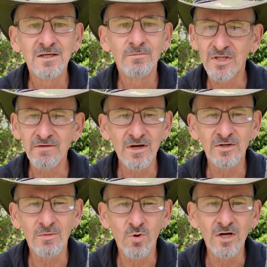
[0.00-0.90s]
but they've
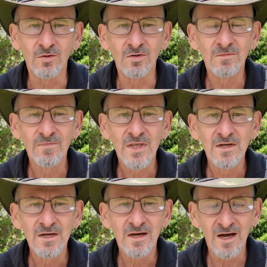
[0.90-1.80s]
held up well.
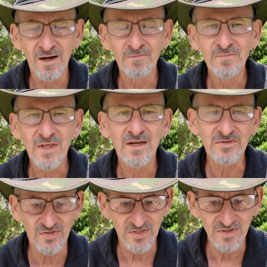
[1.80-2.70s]
And
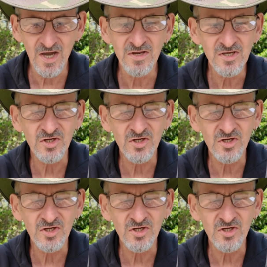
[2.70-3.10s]
as I said, the only